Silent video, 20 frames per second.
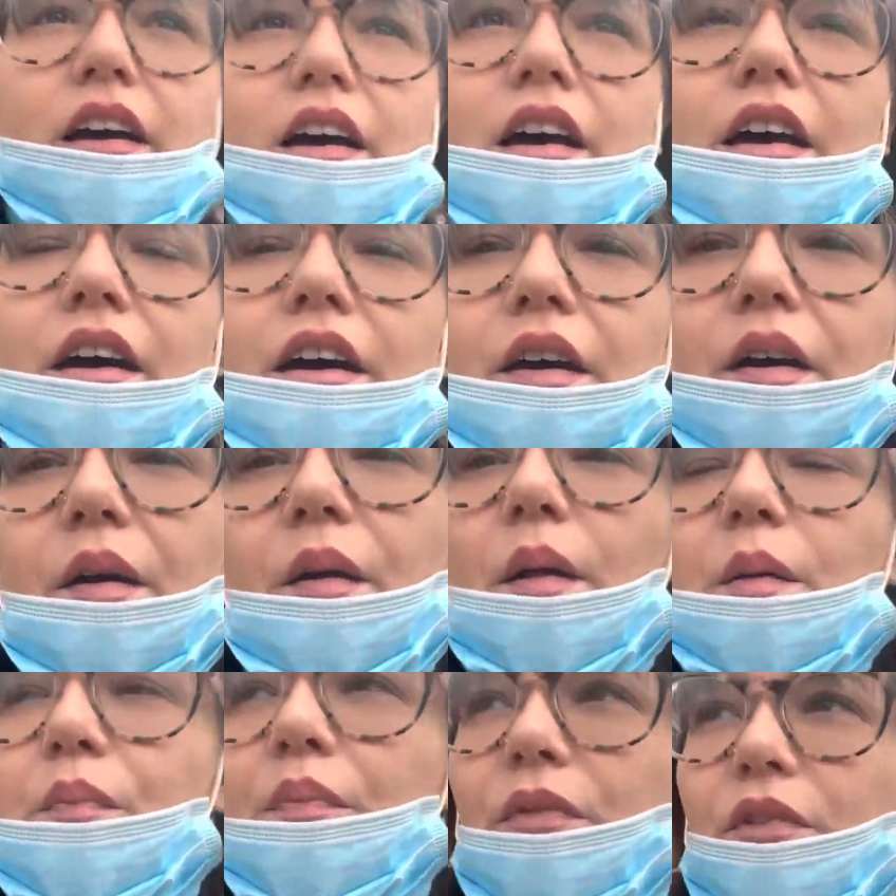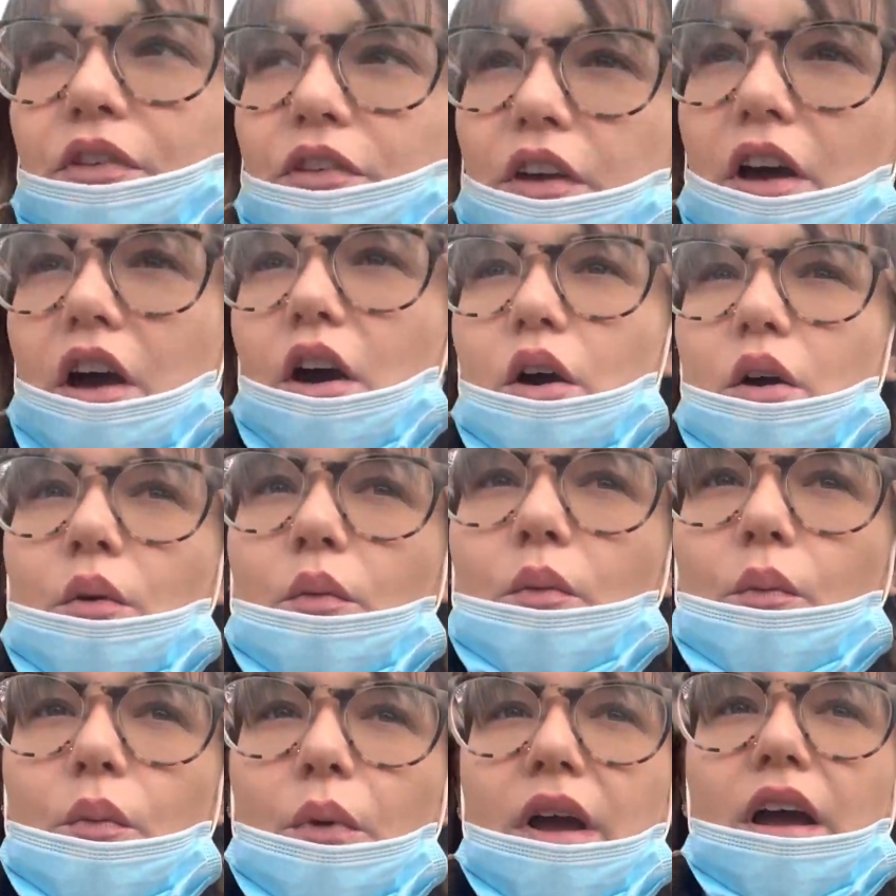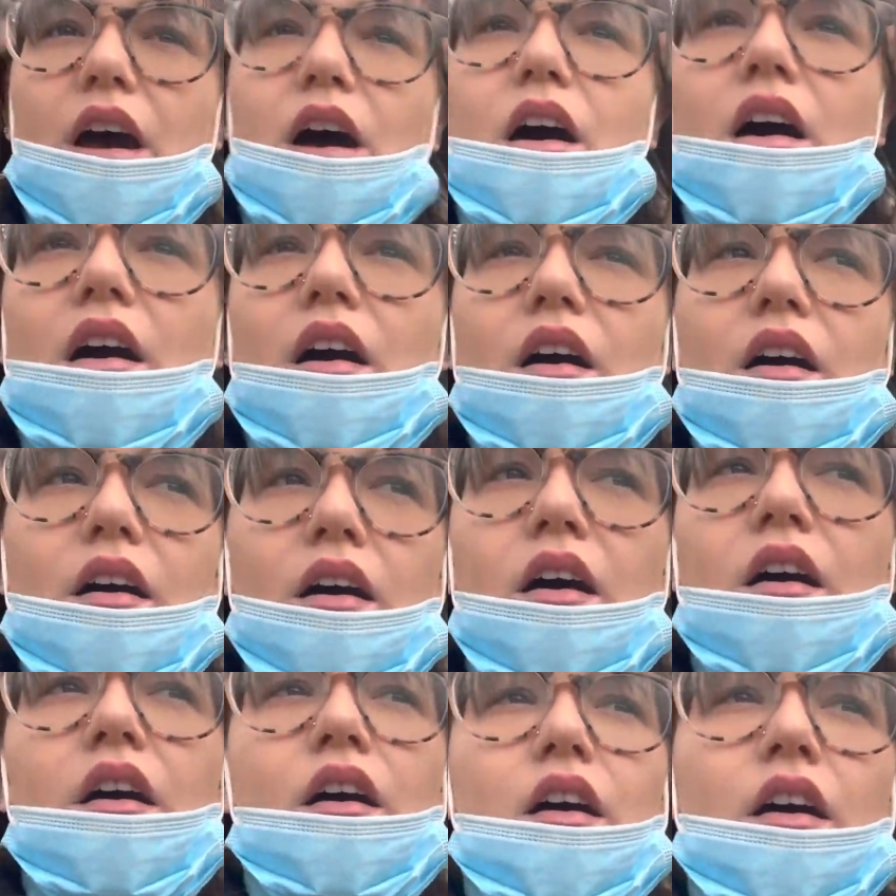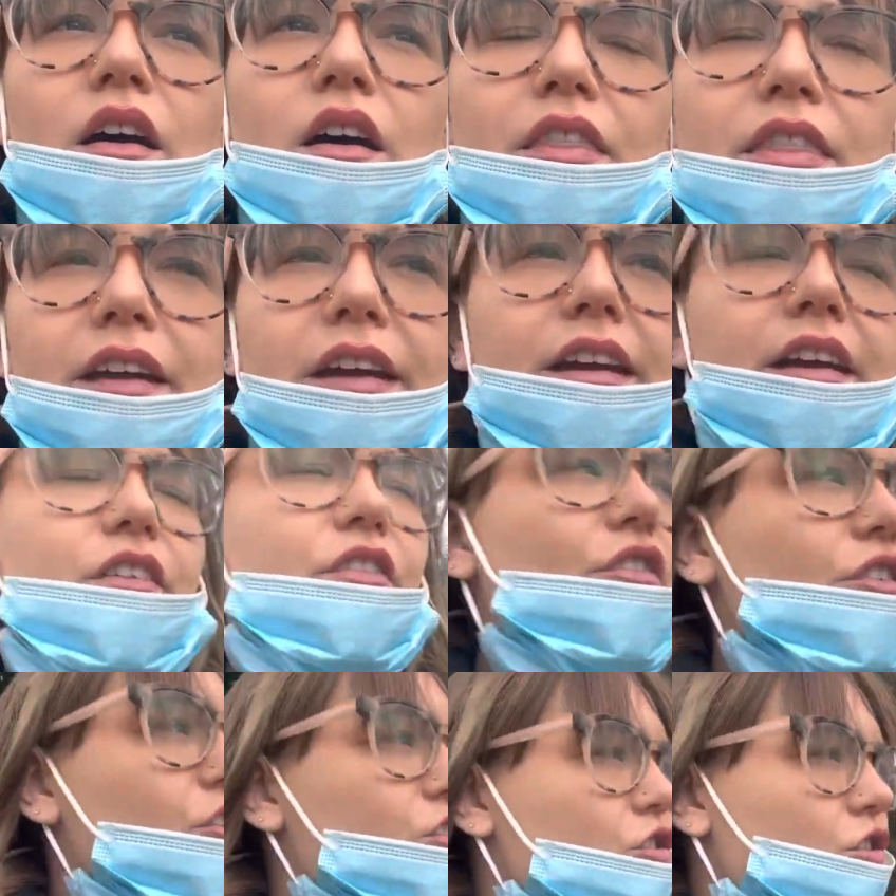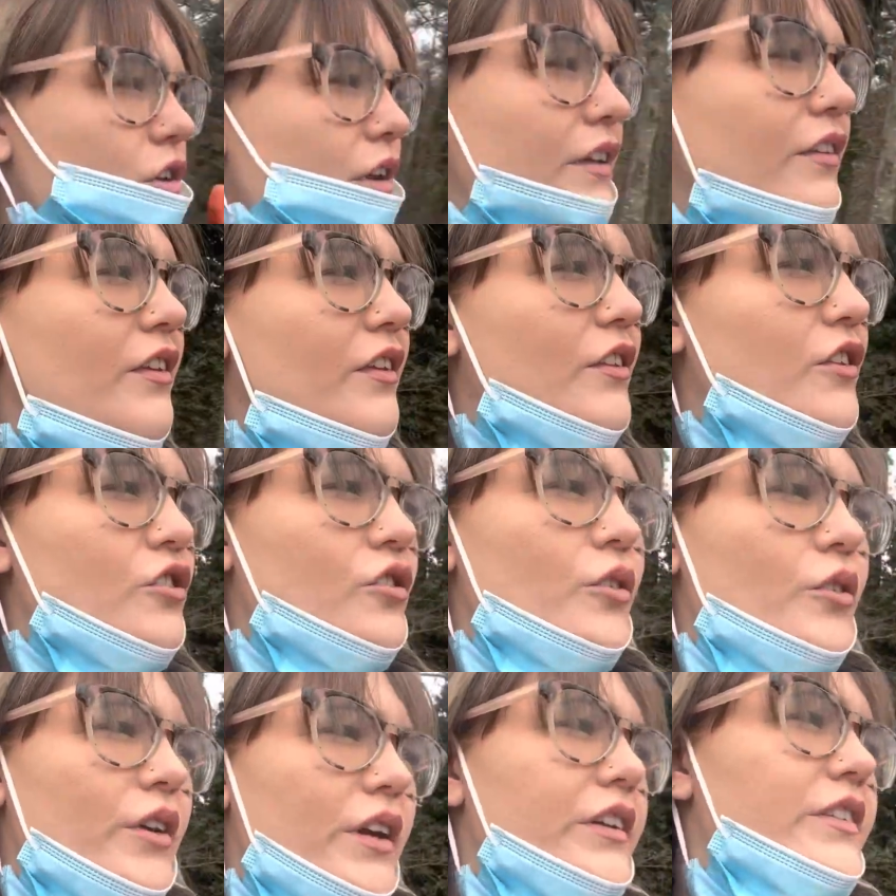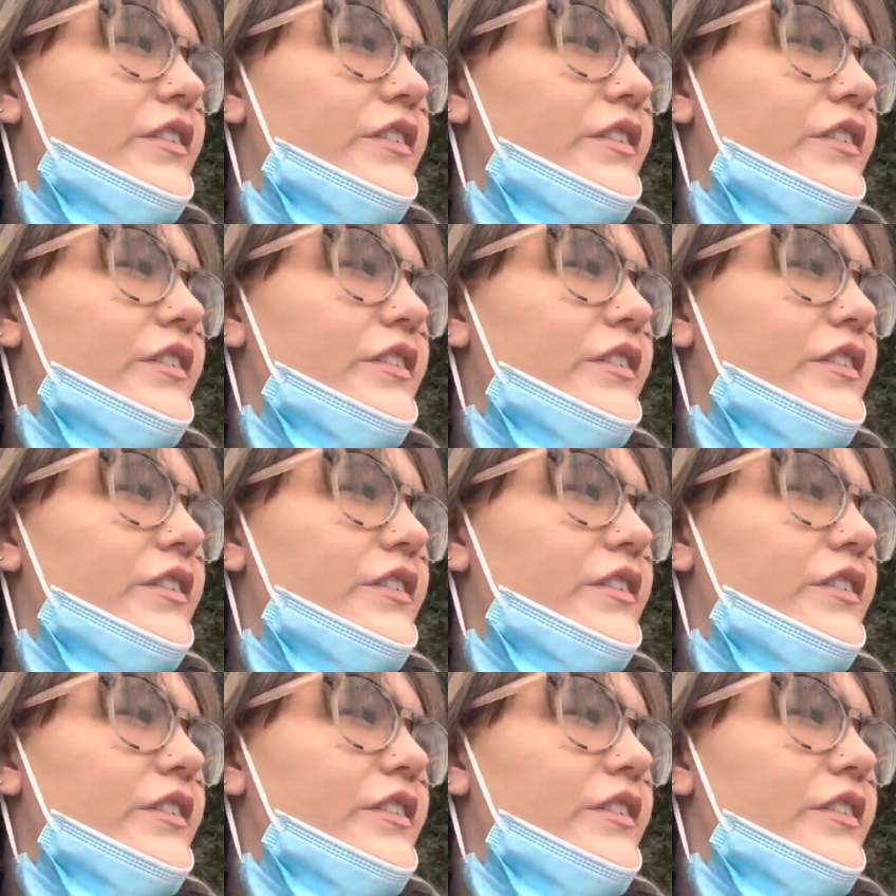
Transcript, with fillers: Um, so we are, I think it's the, is it the toy